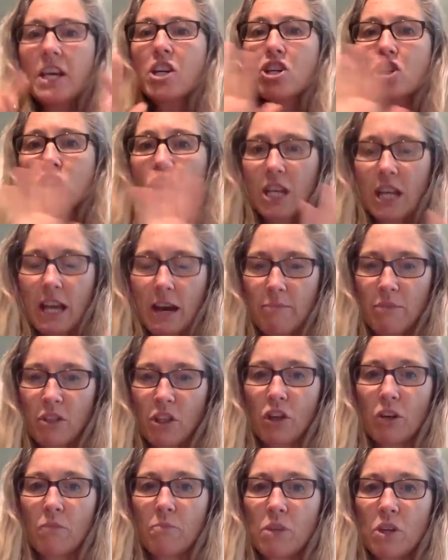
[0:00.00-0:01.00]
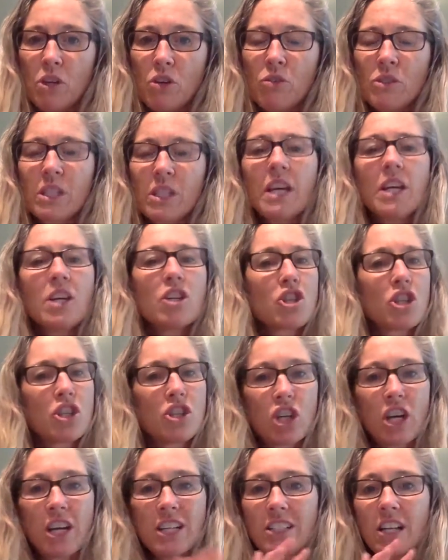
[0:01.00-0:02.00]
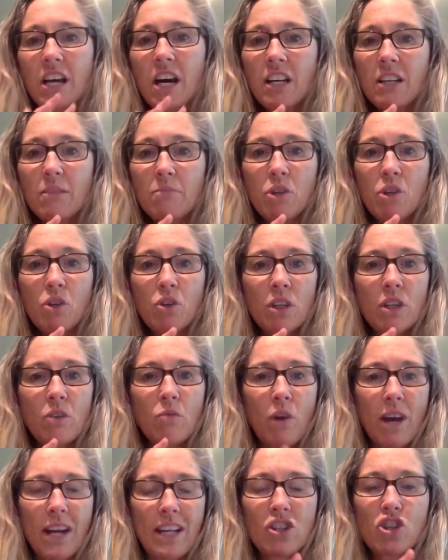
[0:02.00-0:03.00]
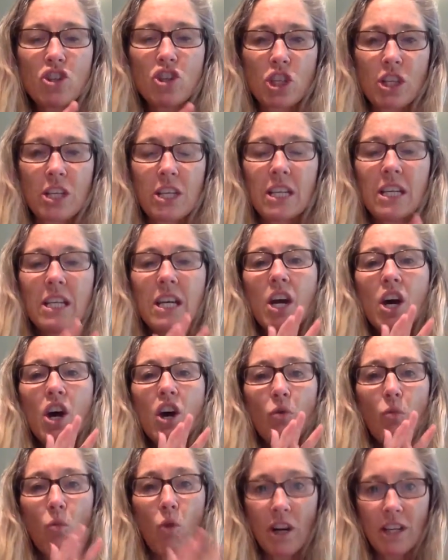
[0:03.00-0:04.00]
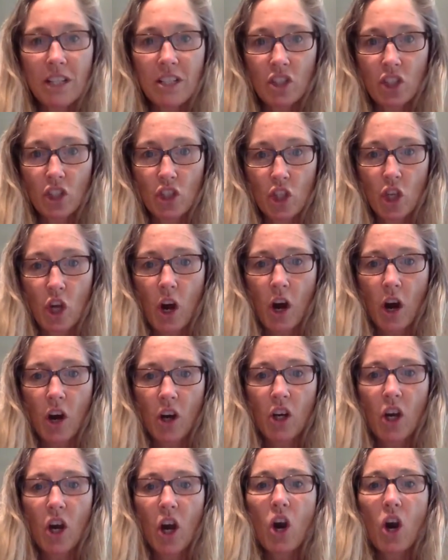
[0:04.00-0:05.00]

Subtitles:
She kept it on mute. She just unmuted when she wanted to talk,